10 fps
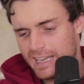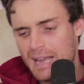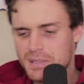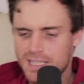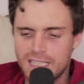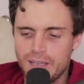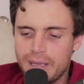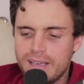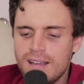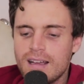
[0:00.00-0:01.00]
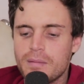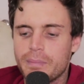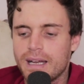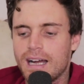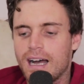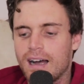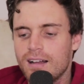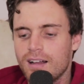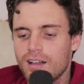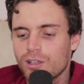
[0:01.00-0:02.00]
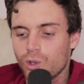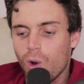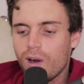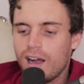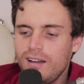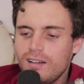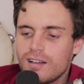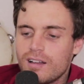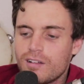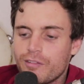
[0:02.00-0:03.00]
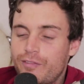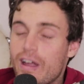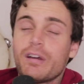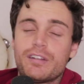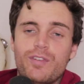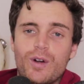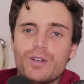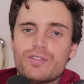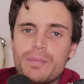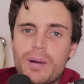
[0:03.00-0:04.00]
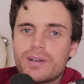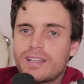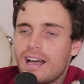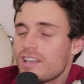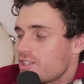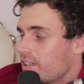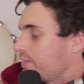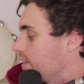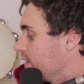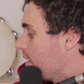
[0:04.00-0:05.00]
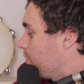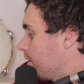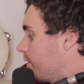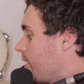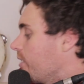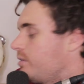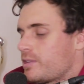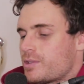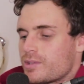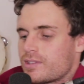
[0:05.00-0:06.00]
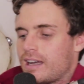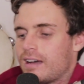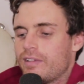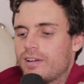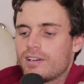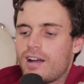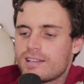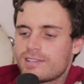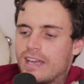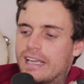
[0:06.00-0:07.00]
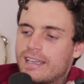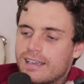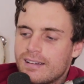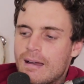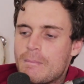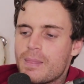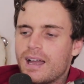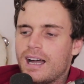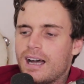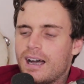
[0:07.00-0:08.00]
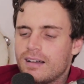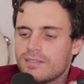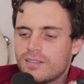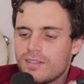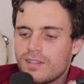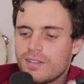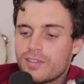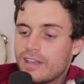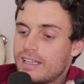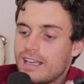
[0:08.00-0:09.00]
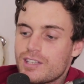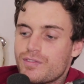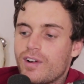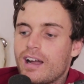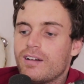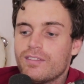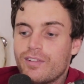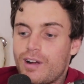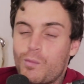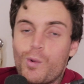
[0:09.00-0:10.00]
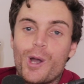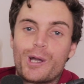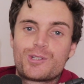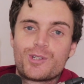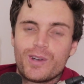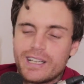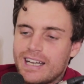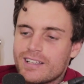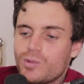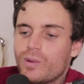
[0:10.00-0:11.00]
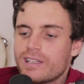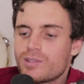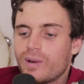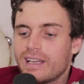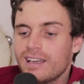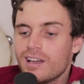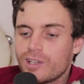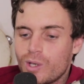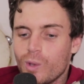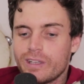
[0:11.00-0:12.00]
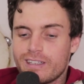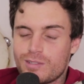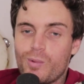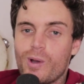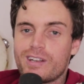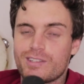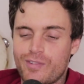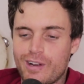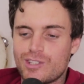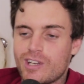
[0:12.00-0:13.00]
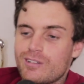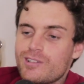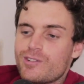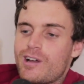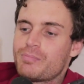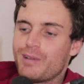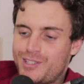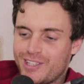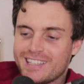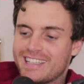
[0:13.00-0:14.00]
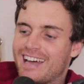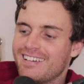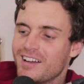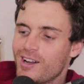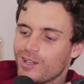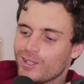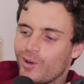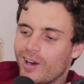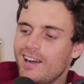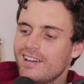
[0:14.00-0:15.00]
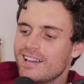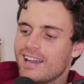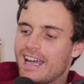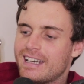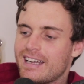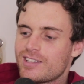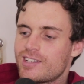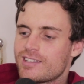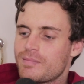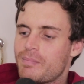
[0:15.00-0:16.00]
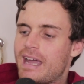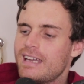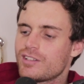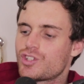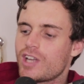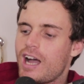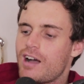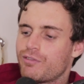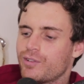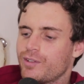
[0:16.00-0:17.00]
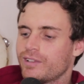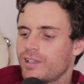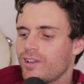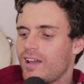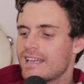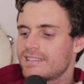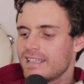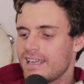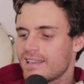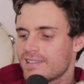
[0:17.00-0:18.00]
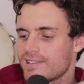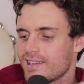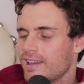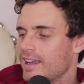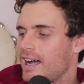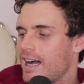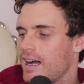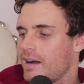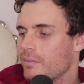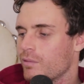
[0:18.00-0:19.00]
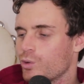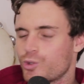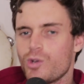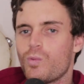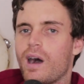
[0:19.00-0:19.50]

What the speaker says: Keep sending them in. But Laura, very fond of the podcast. She left a lovely note, which was very nice, thanking us for our work during 2020. Calling this work is very generous, so I appreciate that, Laura. And she's made a jar full of little ideas. We'll do